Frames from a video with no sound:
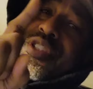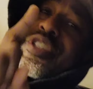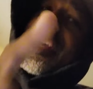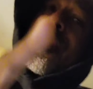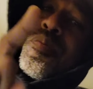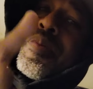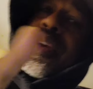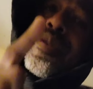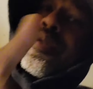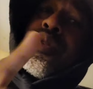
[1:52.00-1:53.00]

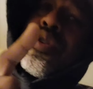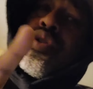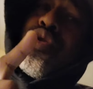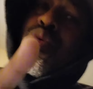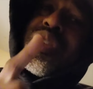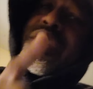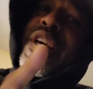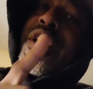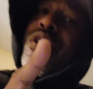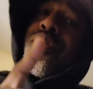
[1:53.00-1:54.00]
gentleman who was
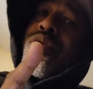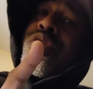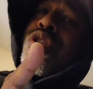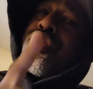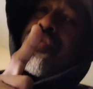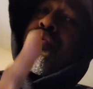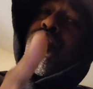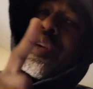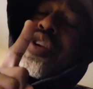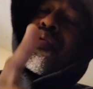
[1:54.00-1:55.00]
killed
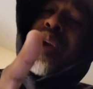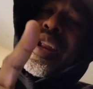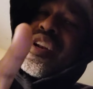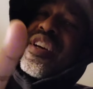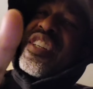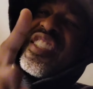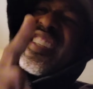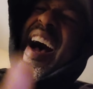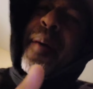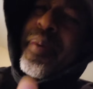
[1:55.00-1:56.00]
truly created a
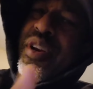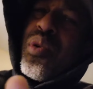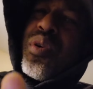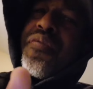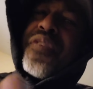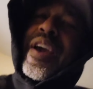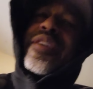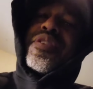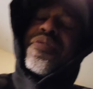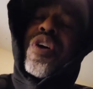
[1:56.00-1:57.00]
domino
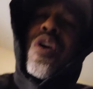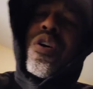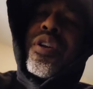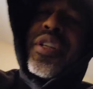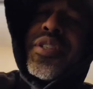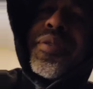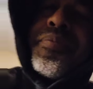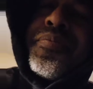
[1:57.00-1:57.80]
effect of carnage.